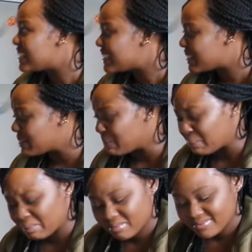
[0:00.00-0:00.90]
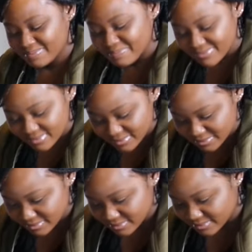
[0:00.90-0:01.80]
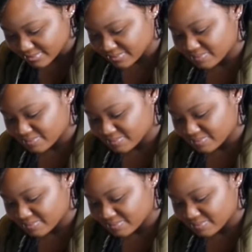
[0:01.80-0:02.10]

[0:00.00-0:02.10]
Even worse. Damn.